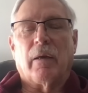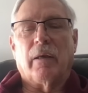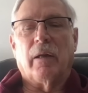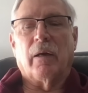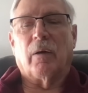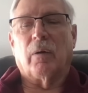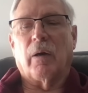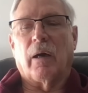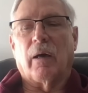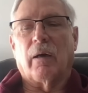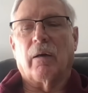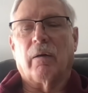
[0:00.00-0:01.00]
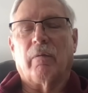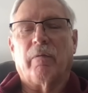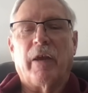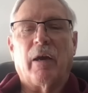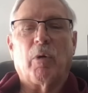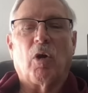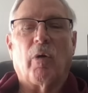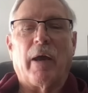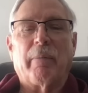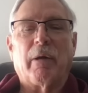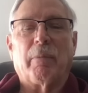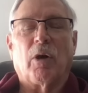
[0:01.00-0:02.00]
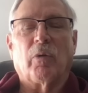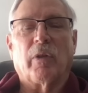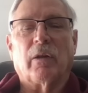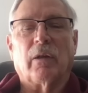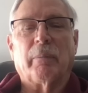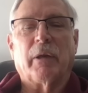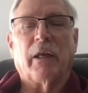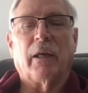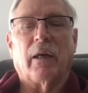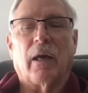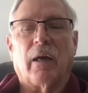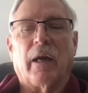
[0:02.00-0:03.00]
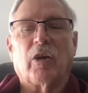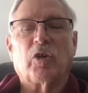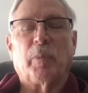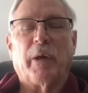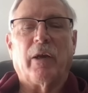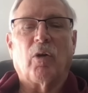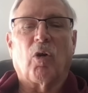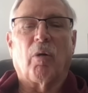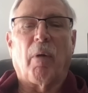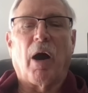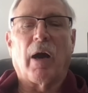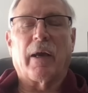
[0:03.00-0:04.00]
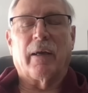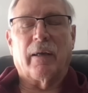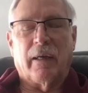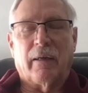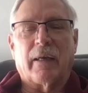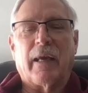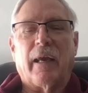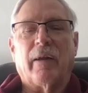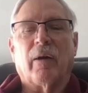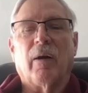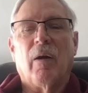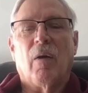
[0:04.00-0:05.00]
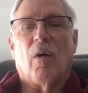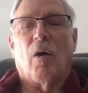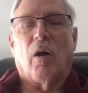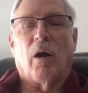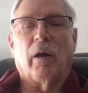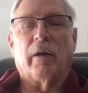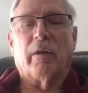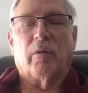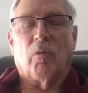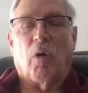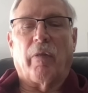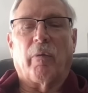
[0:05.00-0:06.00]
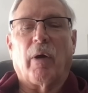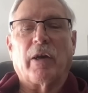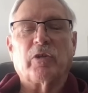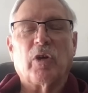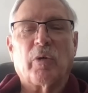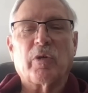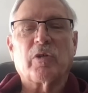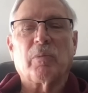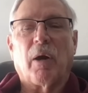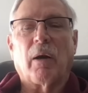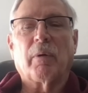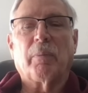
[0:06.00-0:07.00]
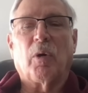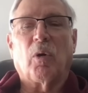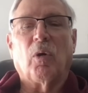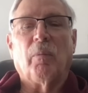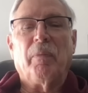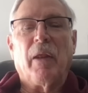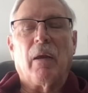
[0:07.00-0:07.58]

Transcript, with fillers: you know uh, VMO MMO, the limiting uh, airspeed or Mach indicator on it, otherwise known as the barber pole.